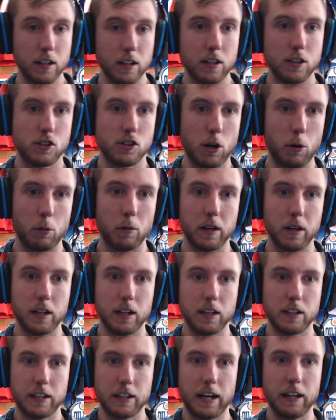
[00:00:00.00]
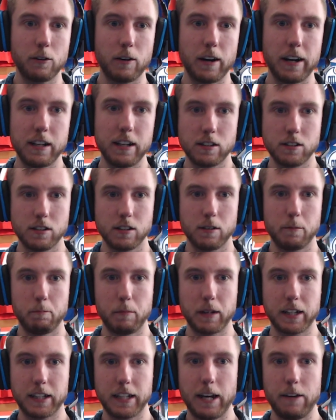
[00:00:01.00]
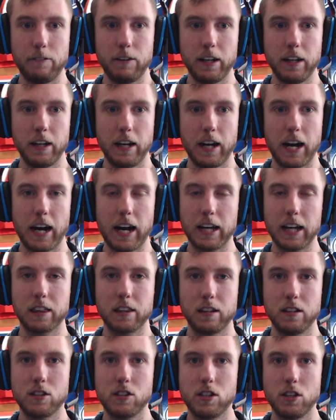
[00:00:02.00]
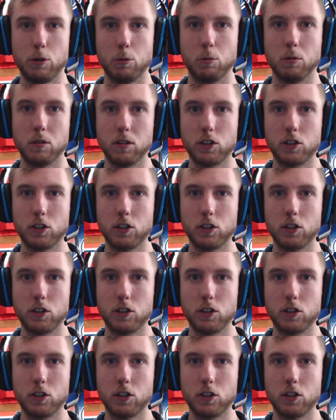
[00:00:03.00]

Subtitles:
So, Tyler Ennis, McDavid, Athanasiou.